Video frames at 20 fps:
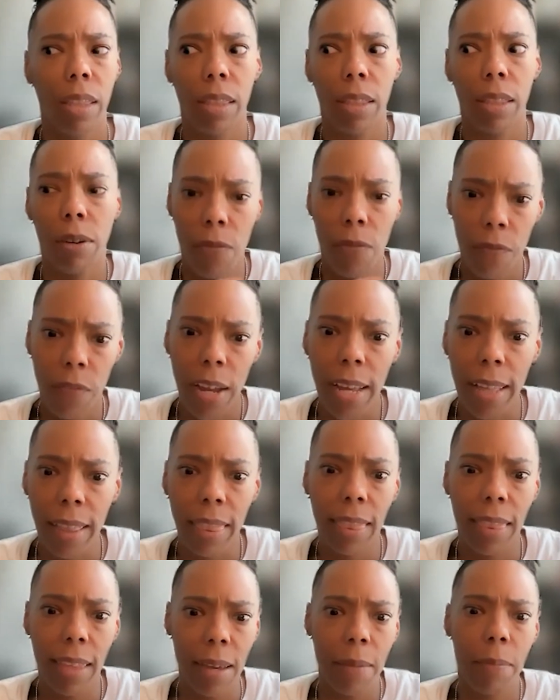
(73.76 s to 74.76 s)
the faith
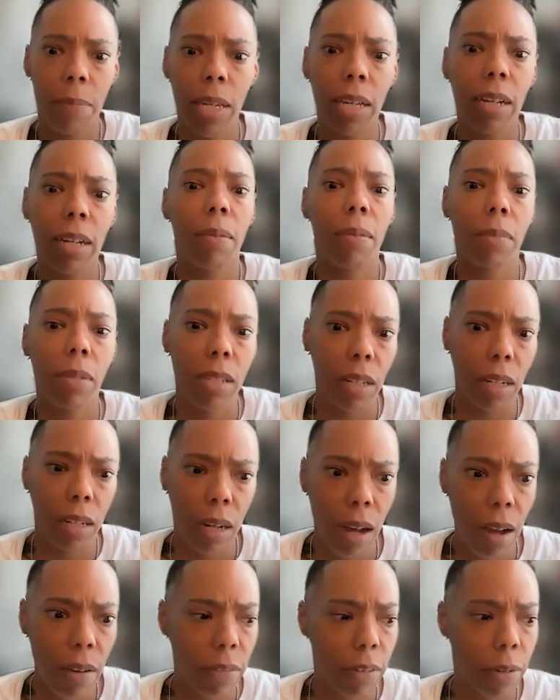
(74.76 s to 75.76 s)
thing becomes the
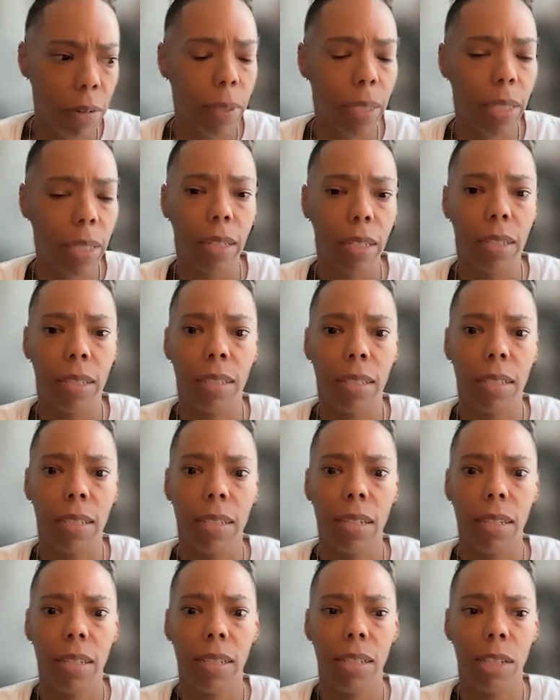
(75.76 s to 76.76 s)
cover because
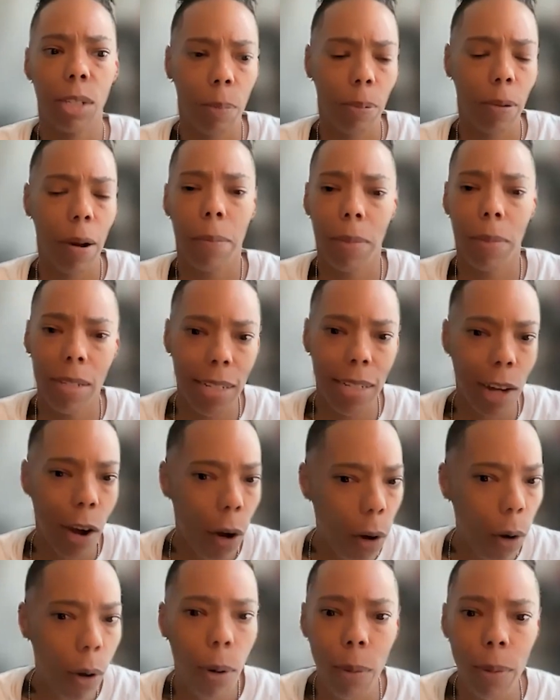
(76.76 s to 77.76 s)
supremacy
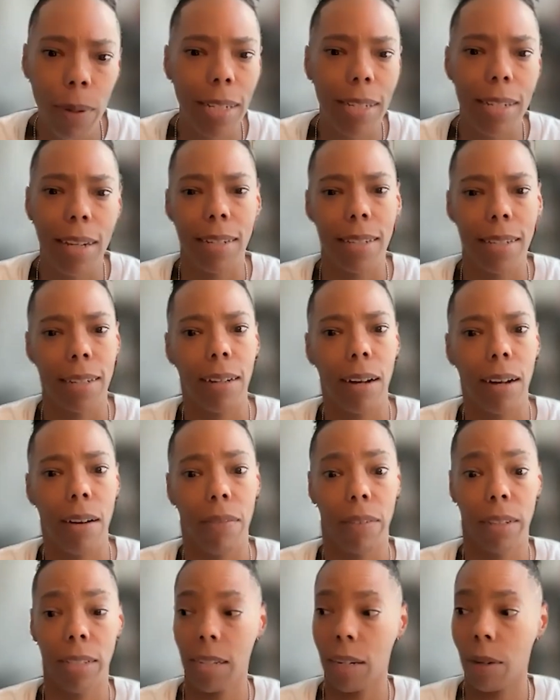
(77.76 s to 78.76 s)
always has a
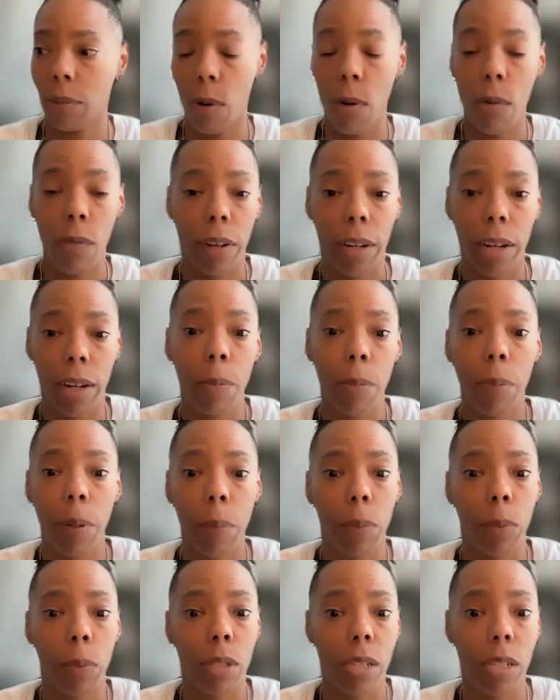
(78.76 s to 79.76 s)
cover. It's like, well, over here,
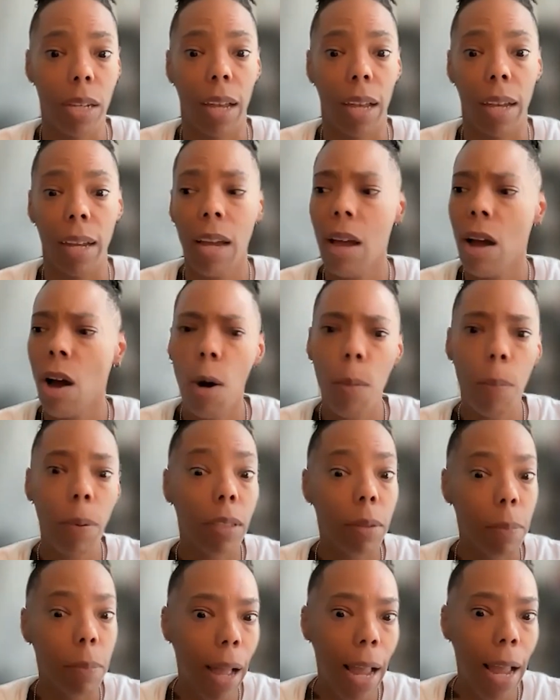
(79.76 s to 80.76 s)
people will say, oh, but
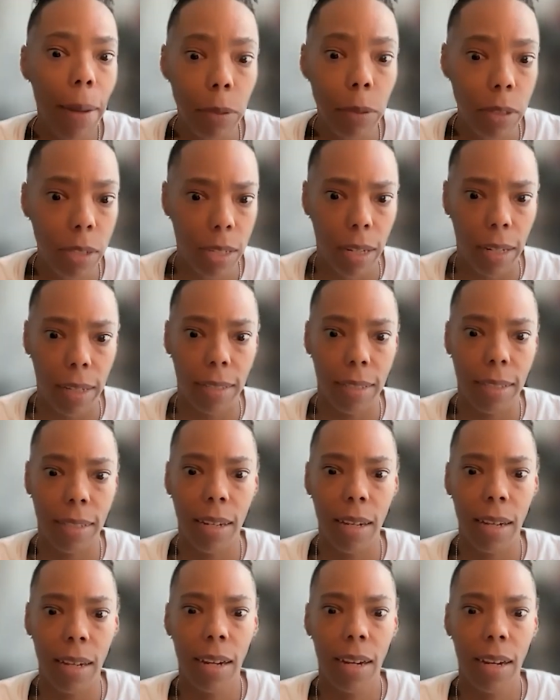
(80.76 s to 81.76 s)
the Bible says.
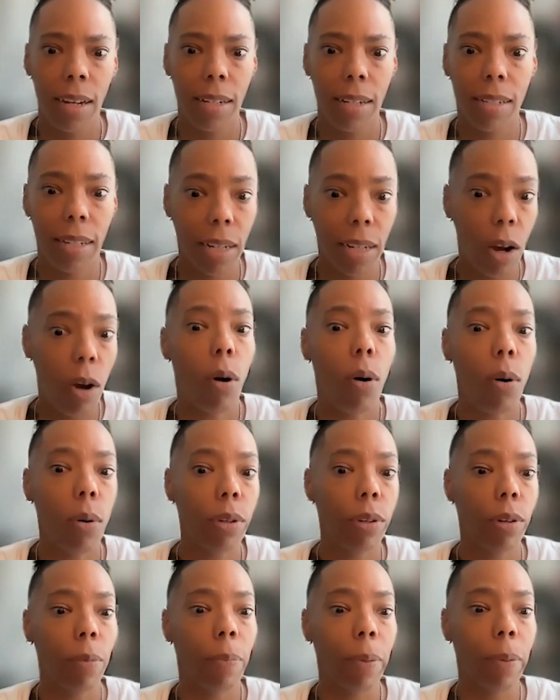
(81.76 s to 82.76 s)
It's like, oh,
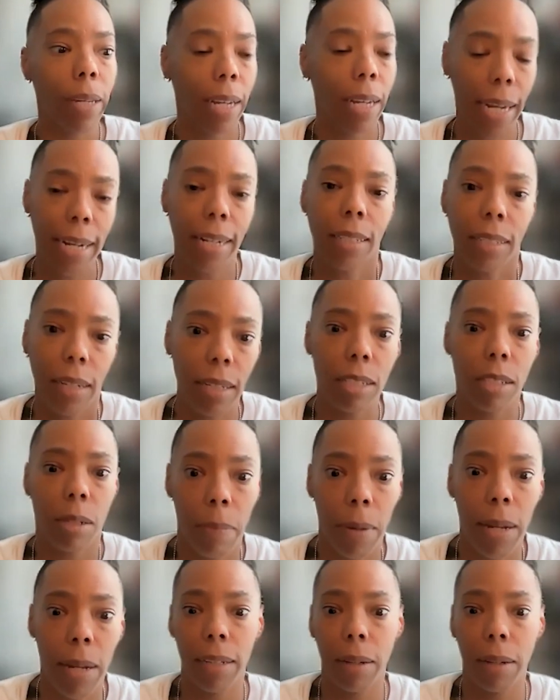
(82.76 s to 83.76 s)
you're being
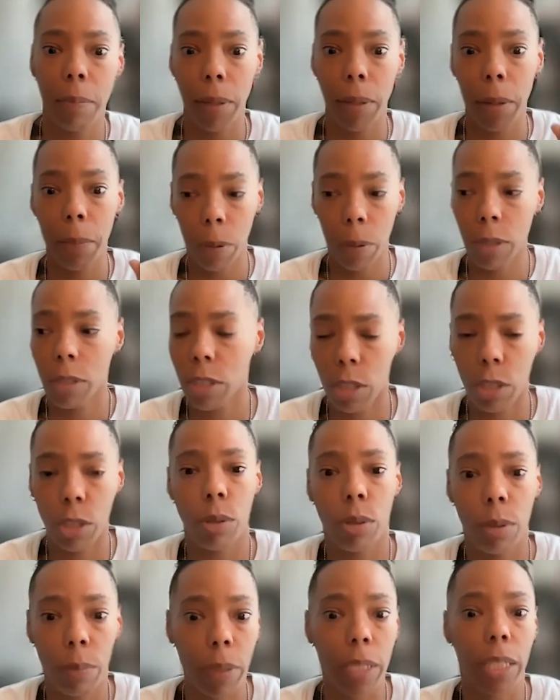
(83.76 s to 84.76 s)
anti-Semitic. I'm being
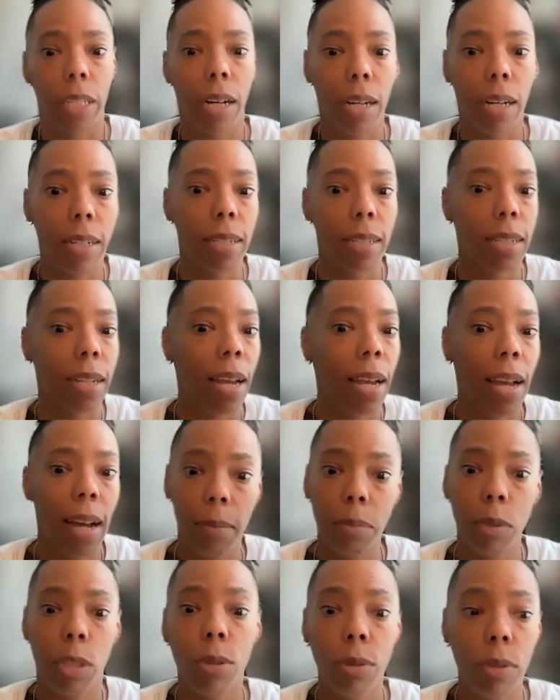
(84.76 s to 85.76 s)
persecuted because
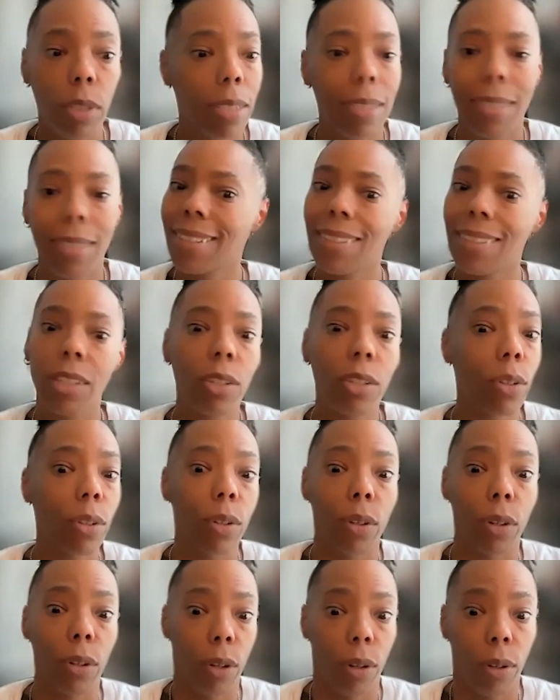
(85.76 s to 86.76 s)
I'm Jewish. It's like, no, no, no,
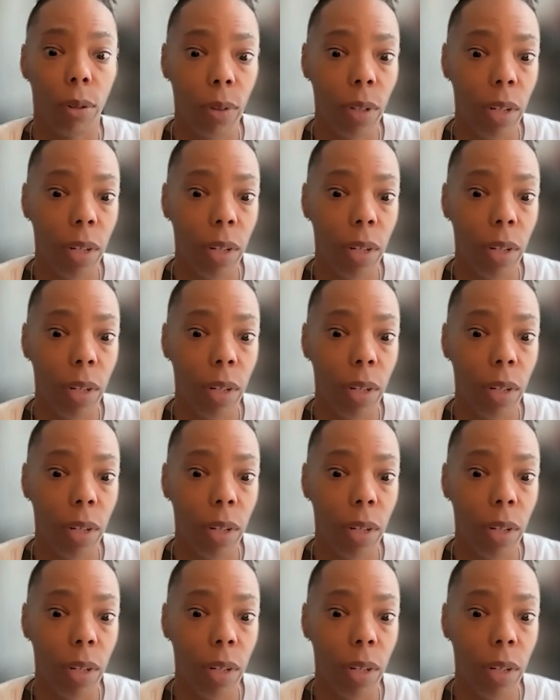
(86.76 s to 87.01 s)
no, no.